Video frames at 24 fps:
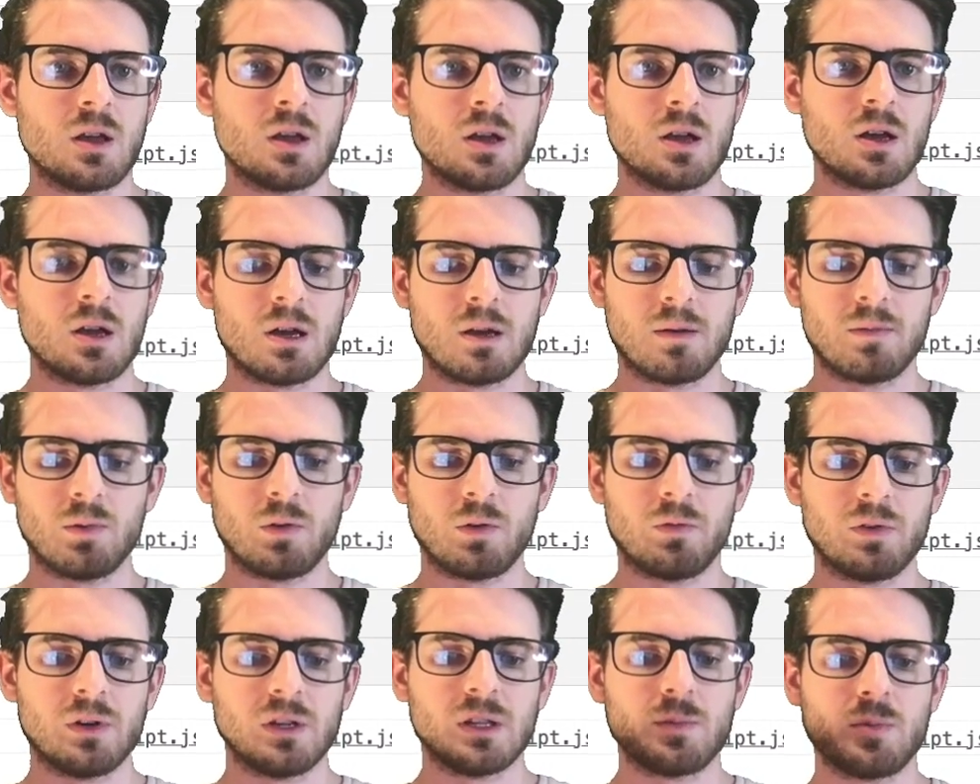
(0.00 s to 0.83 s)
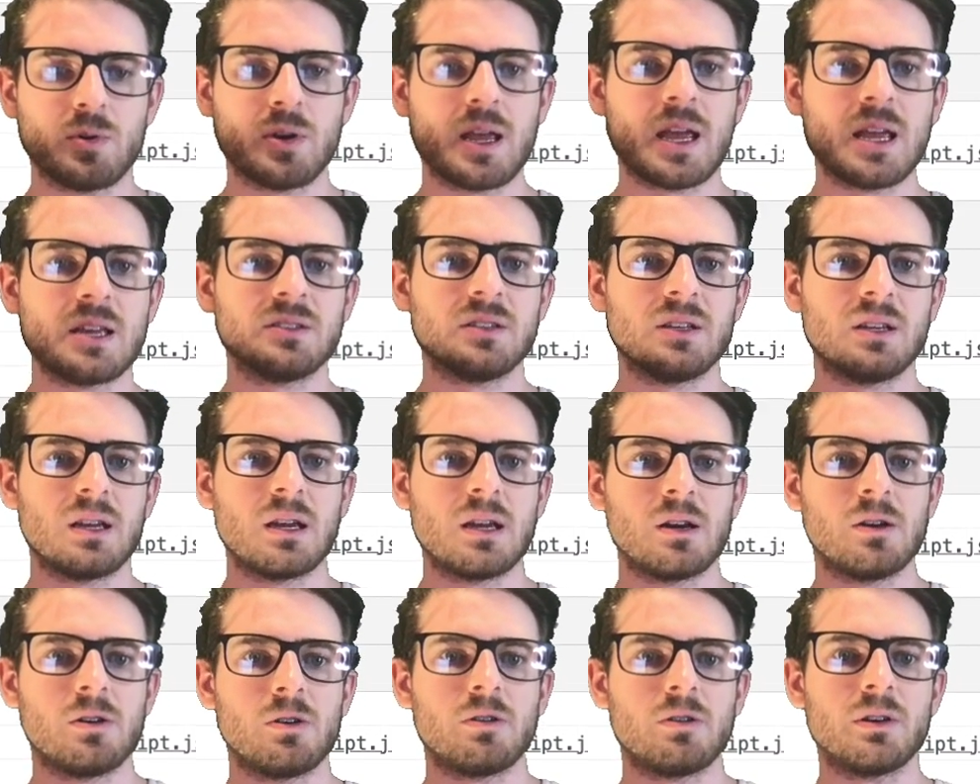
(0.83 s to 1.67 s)
Um, don't forget to put async
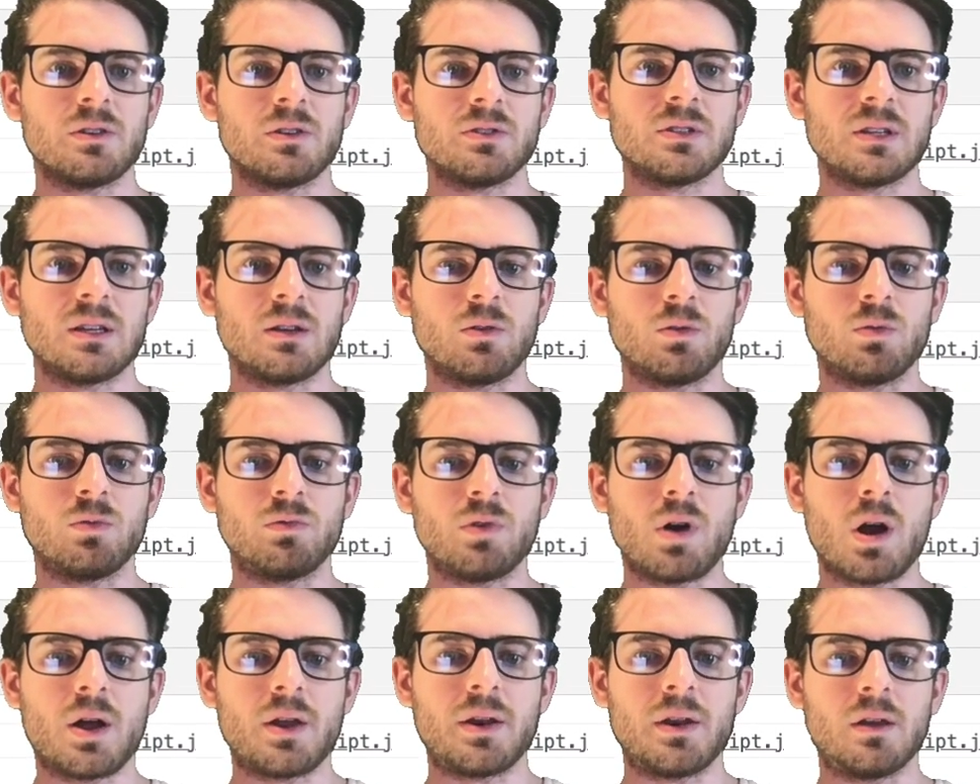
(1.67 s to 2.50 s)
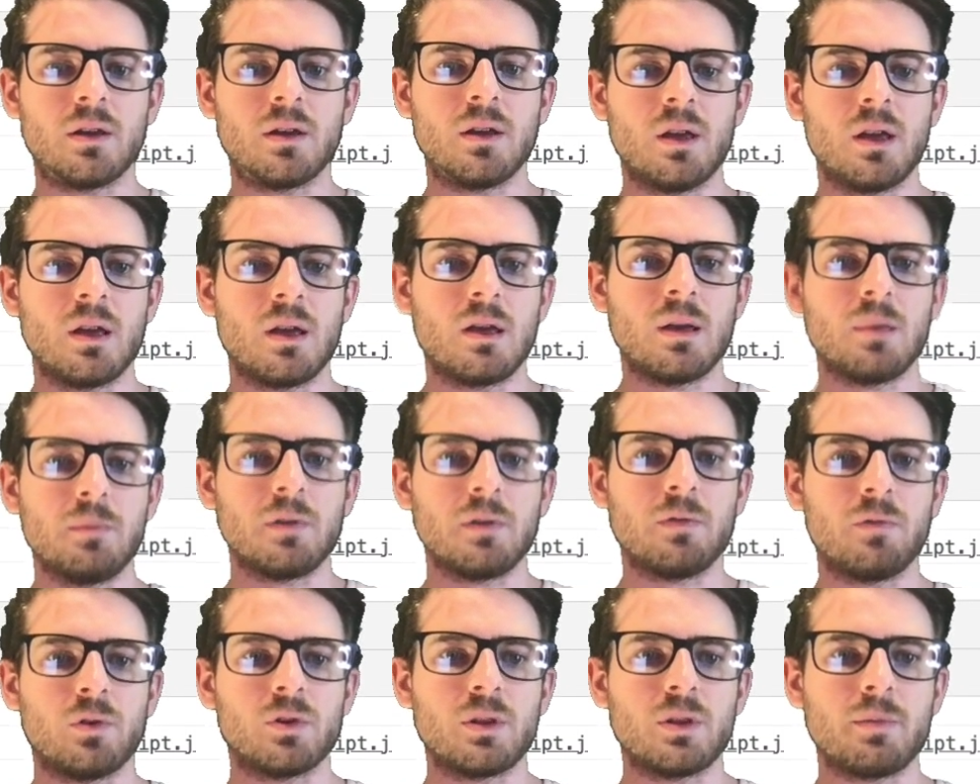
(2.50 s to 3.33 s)
here or else it'll run
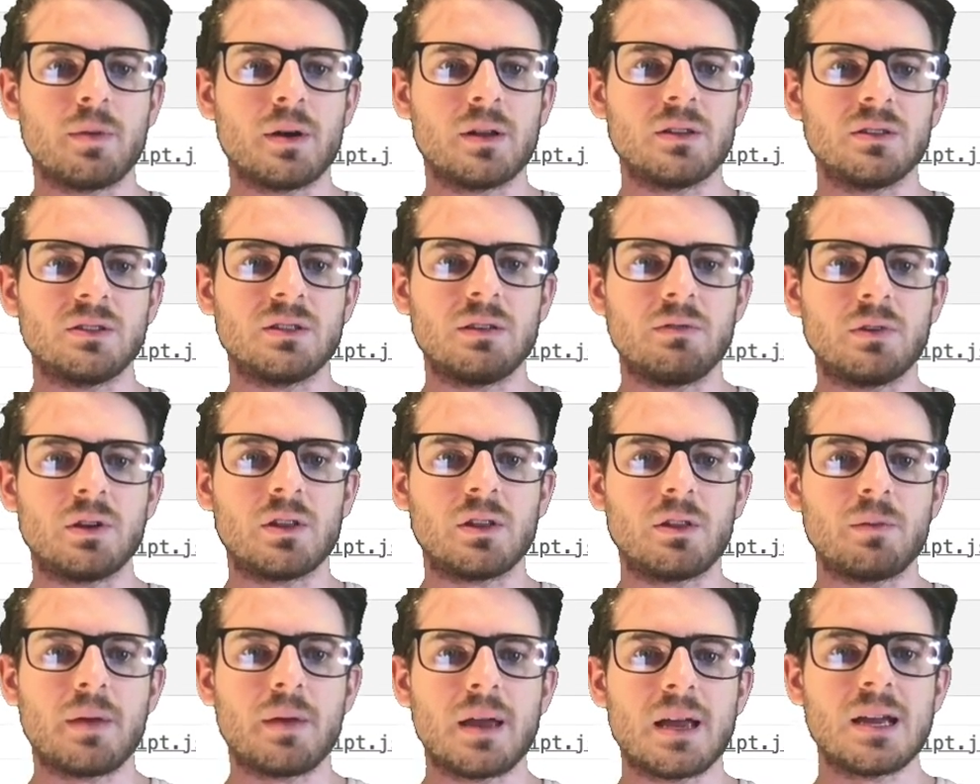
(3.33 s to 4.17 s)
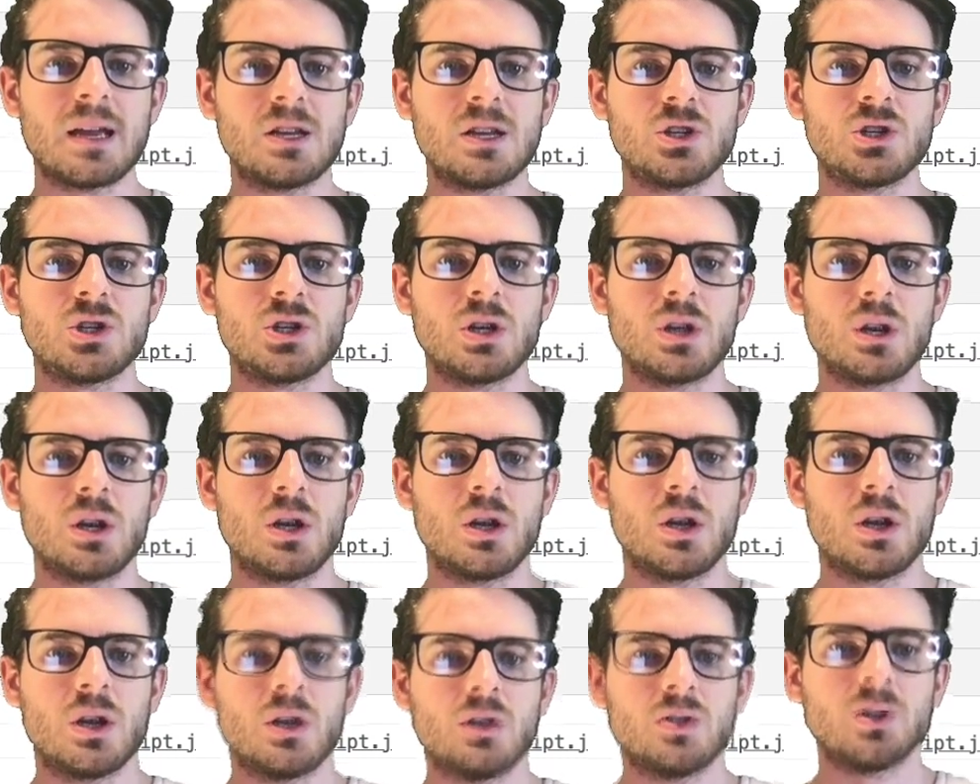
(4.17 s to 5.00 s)
before the button's even on the page.
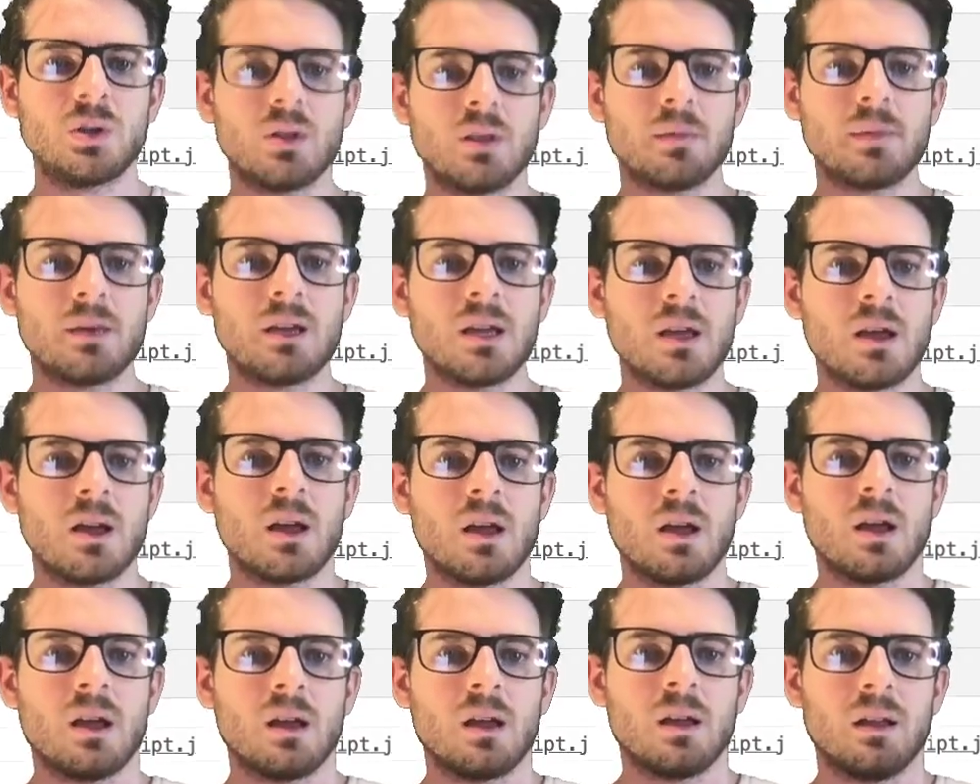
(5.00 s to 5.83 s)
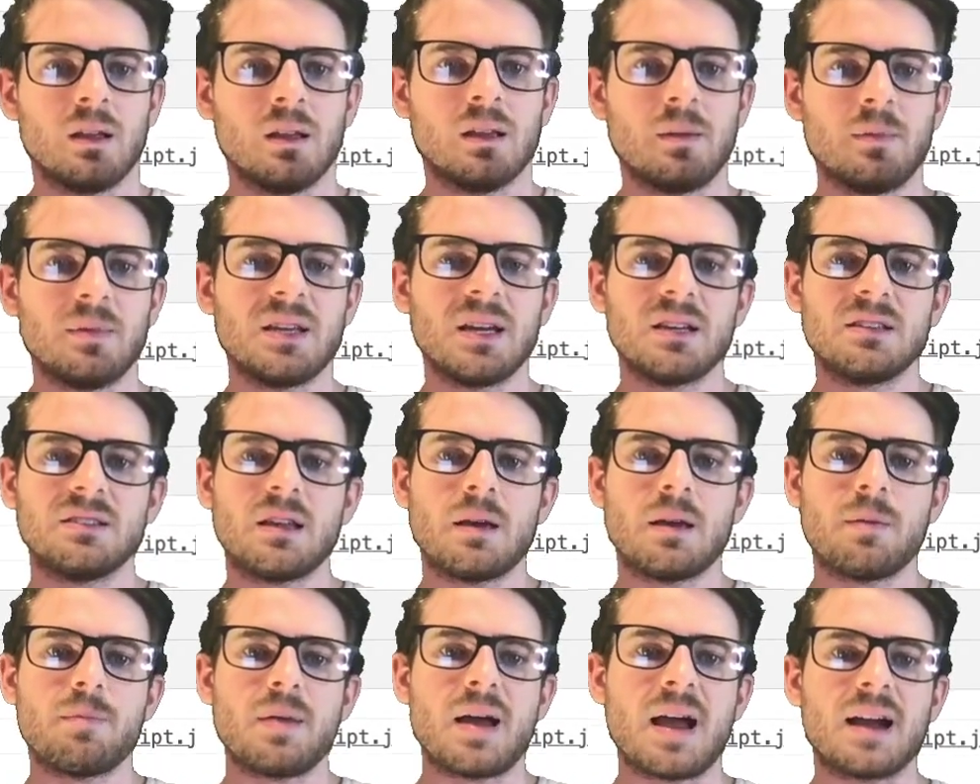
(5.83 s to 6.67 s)
So let me, let me take a
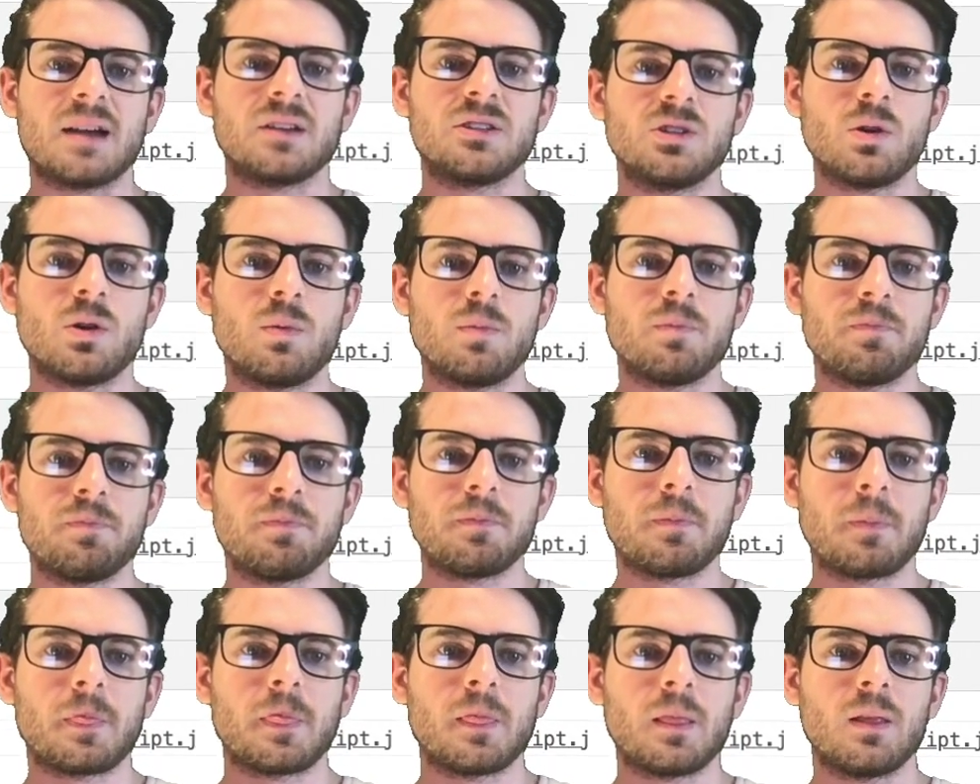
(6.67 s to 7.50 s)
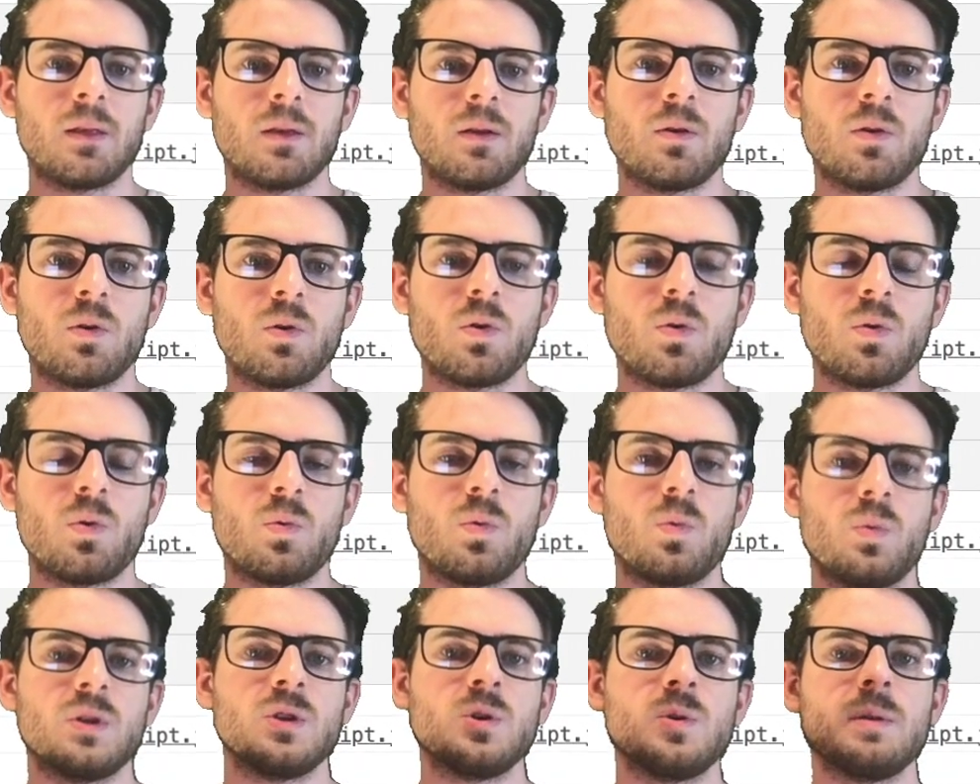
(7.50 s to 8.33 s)
step back. So
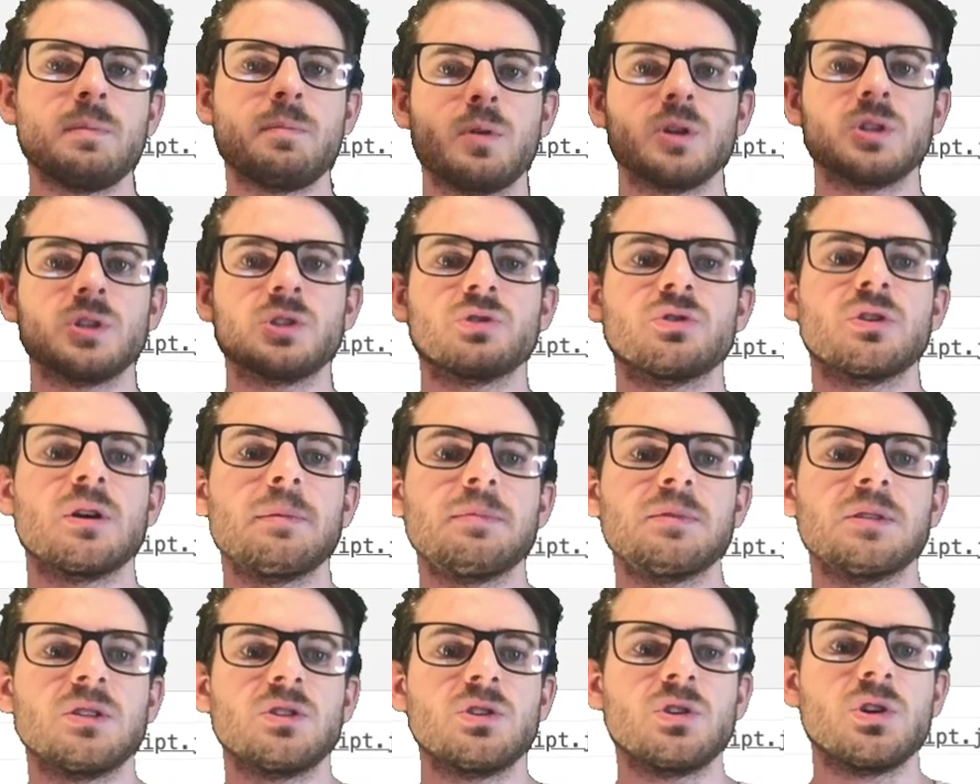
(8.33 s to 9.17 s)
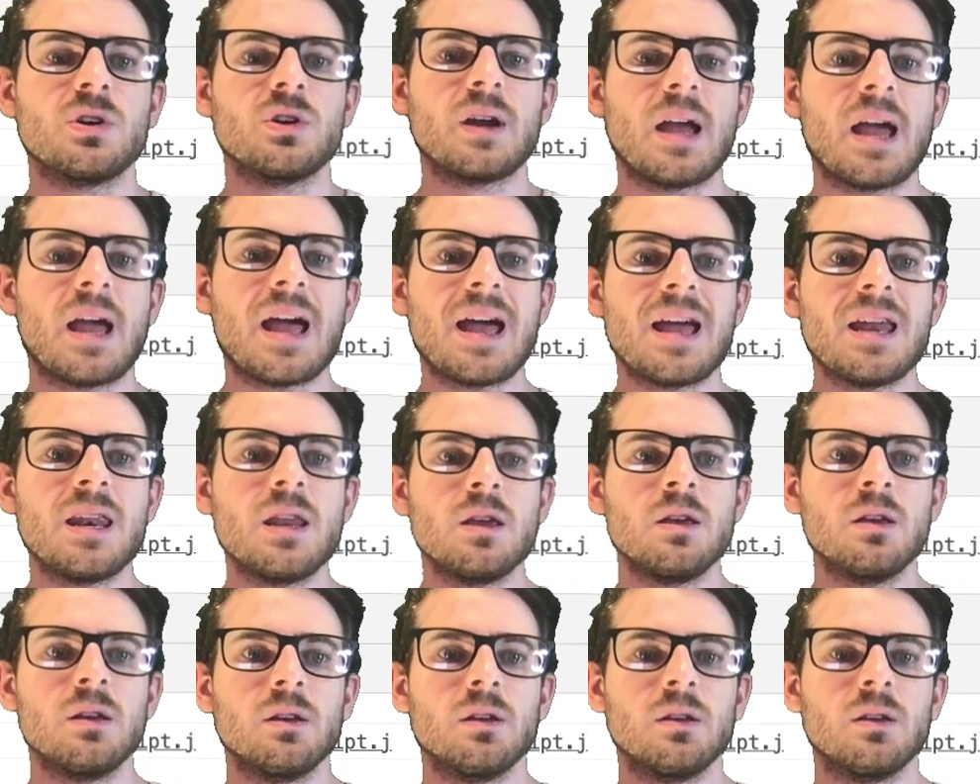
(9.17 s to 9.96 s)
when you import scripts into your head,